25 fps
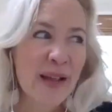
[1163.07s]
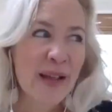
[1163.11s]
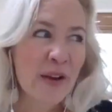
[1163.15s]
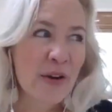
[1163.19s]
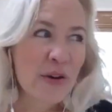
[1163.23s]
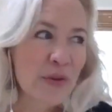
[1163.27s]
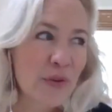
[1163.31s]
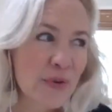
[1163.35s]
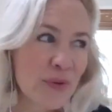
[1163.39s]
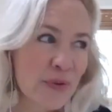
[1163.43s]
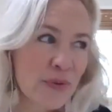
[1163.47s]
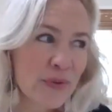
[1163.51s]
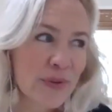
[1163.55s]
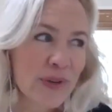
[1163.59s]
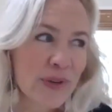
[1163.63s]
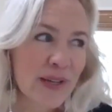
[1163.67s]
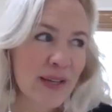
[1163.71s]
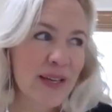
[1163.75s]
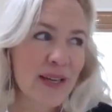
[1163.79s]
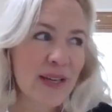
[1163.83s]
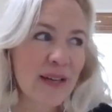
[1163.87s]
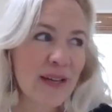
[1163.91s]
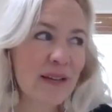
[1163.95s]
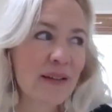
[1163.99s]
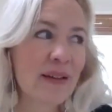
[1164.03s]
my own
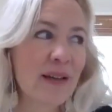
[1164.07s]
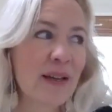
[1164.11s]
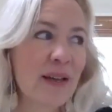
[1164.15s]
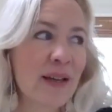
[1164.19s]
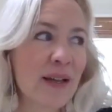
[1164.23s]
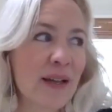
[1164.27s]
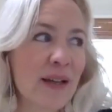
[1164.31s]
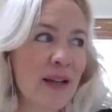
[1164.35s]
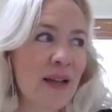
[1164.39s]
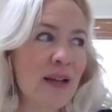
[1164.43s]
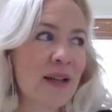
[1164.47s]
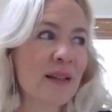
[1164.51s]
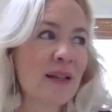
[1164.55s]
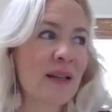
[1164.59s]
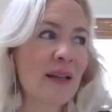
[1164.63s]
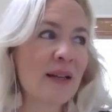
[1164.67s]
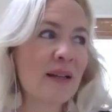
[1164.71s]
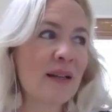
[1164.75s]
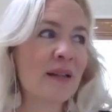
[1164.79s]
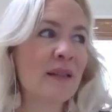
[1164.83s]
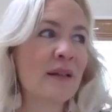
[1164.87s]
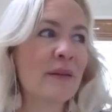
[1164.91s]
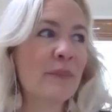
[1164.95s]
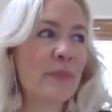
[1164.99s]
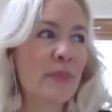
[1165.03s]
healing, and
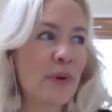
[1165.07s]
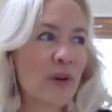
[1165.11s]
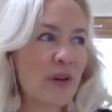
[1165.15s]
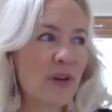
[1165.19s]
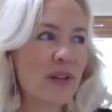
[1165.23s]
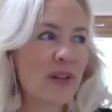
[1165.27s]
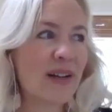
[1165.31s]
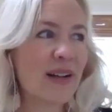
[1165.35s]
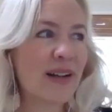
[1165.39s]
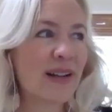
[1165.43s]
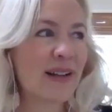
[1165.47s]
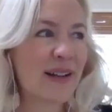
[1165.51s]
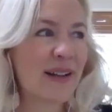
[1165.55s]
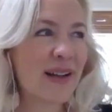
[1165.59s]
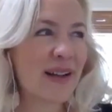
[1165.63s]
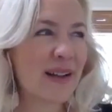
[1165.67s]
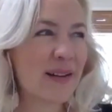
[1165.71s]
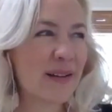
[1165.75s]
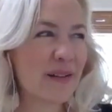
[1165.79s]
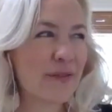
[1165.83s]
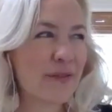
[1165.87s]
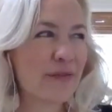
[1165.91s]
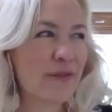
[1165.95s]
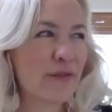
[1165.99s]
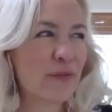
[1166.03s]
then in the book, I
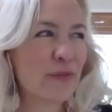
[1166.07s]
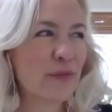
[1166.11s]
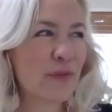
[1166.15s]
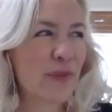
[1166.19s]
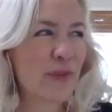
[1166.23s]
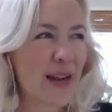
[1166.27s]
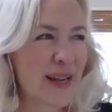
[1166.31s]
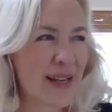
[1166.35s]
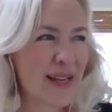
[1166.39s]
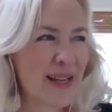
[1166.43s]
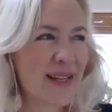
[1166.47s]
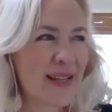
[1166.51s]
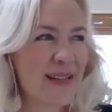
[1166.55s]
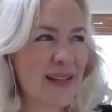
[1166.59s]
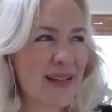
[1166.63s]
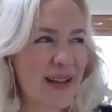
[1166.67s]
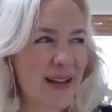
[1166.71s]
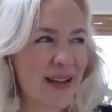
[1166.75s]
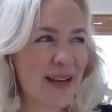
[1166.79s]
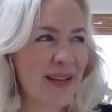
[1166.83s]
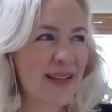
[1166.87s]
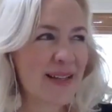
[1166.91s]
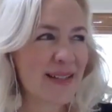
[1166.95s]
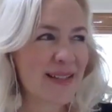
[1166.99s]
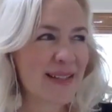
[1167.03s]
kind of
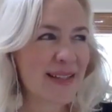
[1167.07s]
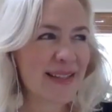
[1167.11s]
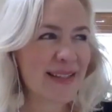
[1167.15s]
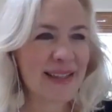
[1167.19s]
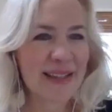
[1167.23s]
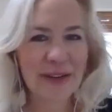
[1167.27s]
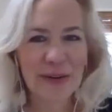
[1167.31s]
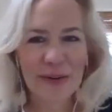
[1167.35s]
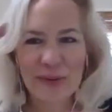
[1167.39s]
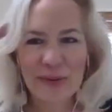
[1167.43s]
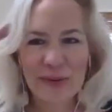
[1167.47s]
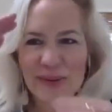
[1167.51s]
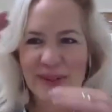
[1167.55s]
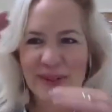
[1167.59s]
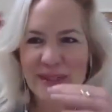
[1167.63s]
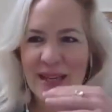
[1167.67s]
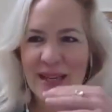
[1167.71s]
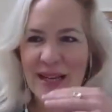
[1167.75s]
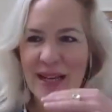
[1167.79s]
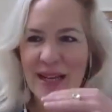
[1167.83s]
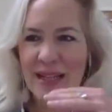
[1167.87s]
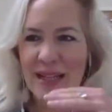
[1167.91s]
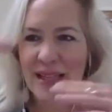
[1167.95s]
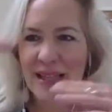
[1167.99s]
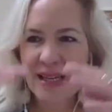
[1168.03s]
recognized that there was
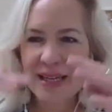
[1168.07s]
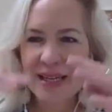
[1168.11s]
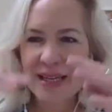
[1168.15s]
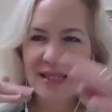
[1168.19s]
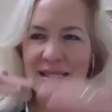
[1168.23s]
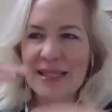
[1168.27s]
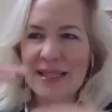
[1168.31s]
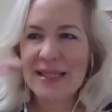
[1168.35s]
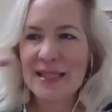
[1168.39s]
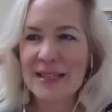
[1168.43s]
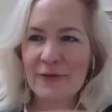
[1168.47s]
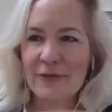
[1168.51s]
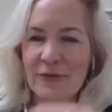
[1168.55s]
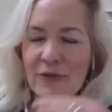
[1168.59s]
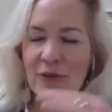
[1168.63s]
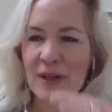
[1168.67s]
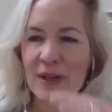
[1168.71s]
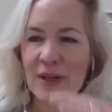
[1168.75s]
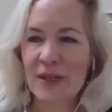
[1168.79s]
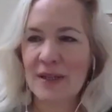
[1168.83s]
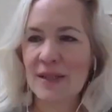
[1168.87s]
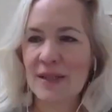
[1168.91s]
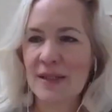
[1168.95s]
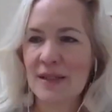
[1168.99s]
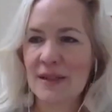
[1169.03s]
like these
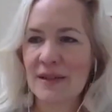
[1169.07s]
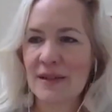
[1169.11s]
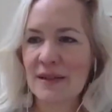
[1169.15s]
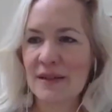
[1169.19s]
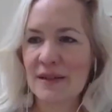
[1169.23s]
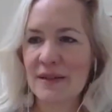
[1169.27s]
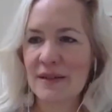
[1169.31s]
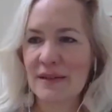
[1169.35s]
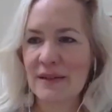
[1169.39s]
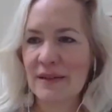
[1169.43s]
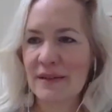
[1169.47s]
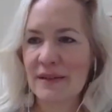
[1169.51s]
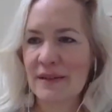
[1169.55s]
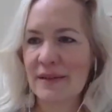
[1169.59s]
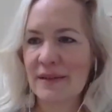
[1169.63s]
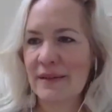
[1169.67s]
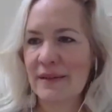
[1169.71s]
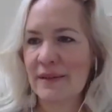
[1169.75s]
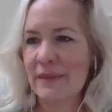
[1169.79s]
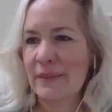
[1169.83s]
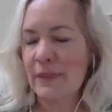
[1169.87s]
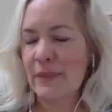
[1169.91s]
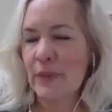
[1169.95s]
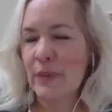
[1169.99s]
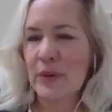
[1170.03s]
different
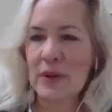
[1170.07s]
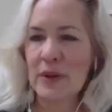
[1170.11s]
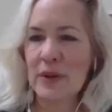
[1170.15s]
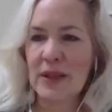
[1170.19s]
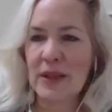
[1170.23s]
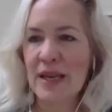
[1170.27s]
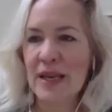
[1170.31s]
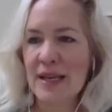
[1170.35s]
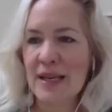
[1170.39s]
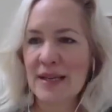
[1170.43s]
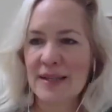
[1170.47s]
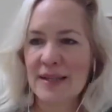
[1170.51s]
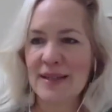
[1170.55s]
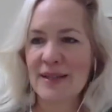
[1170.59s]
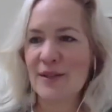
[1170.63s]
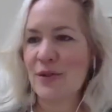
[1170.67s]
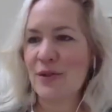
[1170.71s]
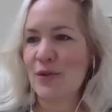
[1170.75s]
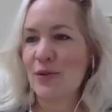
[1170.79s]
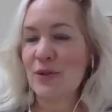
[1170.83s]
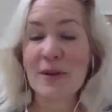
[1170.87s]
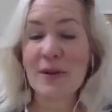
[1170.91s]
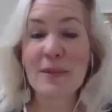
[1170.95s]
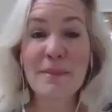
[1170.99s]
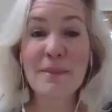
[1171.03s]
places
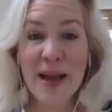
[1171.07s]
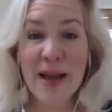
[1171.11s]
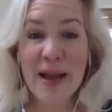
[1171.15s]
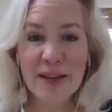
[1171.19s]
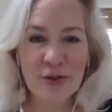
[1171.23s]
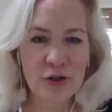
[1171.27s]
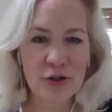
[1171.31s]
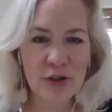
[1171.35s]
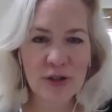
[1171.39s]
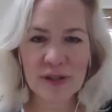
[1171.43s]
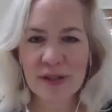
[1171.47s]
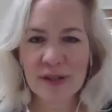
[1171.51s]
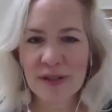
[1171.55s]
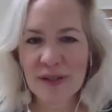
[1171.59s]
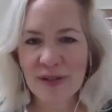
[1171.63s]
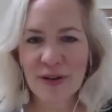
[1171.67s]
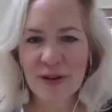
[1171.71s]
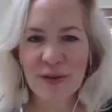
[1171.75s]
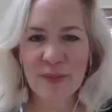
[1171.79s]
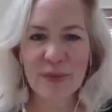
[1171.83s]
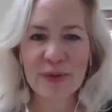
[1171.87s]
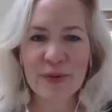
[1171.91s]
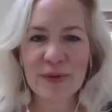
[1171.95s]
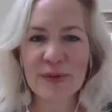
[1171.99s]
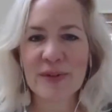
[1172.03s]
or dimensions
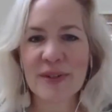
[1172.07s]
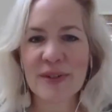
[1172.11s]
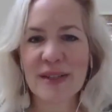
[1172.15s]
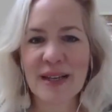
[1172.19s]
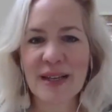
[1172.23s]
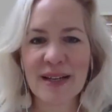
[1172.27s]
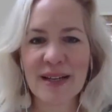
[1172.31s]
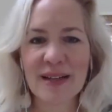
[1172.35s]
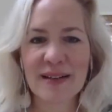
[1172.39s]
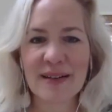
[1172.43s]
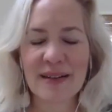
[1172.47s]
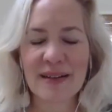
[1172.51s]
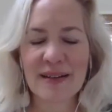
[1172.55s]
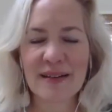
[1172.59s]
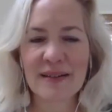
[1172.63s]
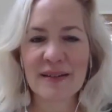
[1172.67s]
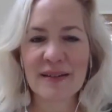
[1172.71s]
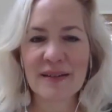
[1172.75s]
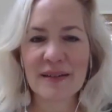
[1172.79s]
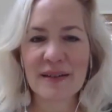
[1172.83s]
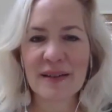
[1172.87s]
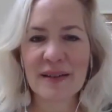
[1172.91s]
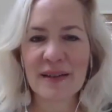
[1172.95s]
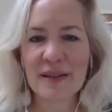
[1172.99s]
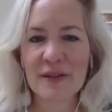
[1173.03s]
almost that
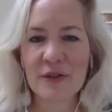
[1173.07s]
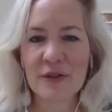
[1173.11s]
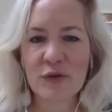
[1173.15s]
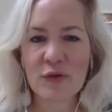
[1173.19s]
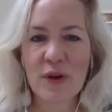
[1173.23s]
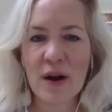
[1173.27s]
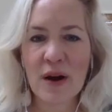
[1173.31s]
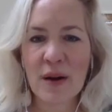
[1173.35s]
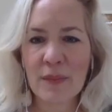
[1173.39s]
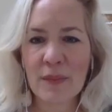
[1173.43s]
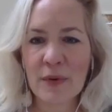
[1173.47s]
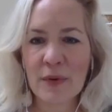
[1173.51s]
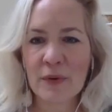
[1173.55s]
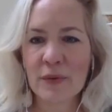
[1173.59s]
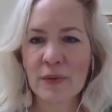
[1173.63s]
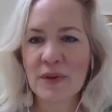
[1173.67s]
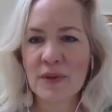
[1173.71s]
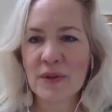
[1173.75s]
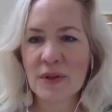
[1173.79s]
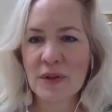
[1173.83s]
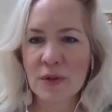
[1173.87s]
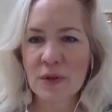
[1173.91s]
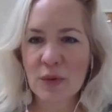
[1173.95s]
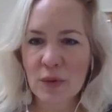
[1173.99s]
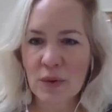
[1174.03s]
the trauma
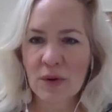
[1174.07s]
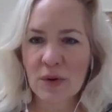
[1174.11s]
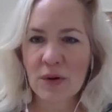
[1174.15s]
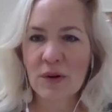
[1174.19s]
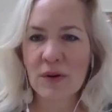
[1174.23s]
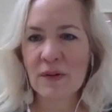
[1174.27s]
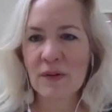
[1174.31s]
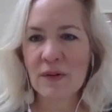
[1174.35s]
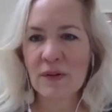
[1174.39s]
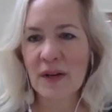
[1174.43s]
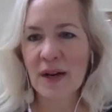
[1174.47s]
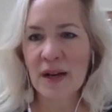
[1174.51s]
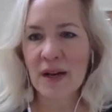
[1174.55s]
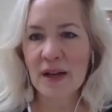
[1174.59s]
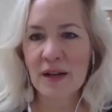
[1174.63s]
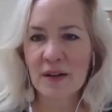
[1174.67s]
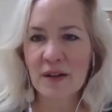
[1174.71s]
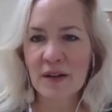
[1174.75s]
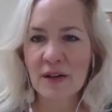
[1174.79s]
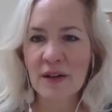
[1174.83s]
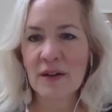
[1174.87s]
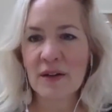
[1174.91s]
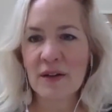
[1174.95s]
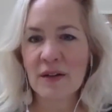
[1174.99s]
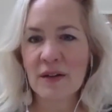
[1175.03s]
was stored, or that I
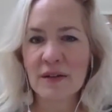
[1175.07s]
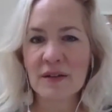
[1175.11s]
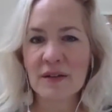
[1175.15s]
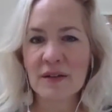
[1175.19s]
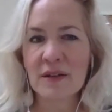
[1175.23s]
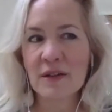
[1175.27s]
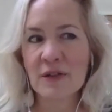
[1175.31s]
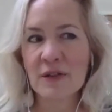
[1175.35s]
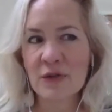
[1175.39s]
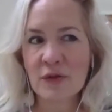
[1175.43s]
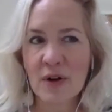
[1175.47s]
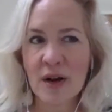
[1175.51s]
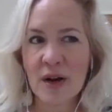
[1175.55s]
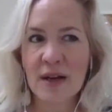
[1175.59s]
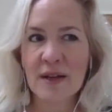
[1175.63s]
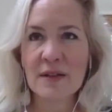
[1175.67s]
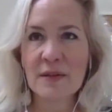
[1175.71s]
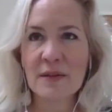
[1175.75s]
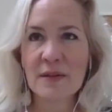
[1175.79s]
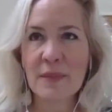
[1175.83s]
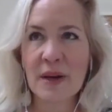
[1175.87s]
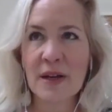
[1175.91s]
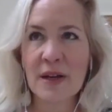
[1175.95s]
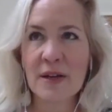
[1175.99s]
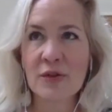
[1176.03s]
could
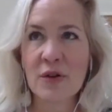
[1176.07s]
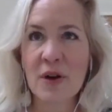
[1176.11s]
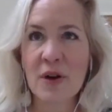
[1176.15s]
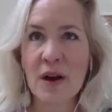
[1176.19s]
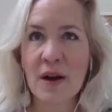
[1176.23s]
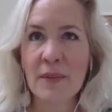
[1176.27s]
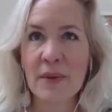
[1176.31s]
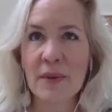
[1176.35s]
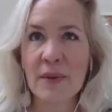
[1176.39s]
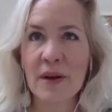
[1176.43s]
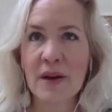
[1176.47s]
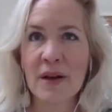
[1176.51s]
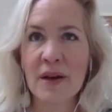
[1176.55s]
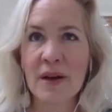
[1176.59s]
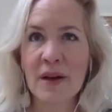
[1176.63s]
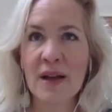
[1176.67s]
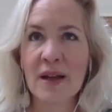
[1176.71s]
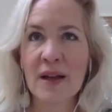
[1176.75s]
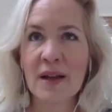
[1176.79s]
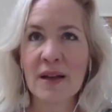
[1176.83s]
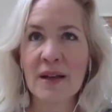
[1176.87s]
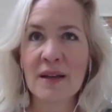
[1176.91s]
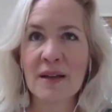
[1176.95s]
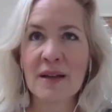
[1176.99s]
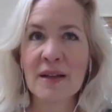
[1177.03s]
address my trauma.
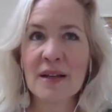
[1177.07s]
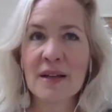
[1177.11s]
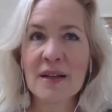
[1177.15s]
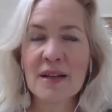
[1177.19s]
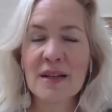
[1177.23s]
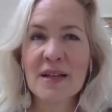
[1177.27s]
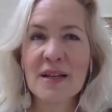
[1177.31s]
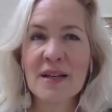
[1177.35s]
And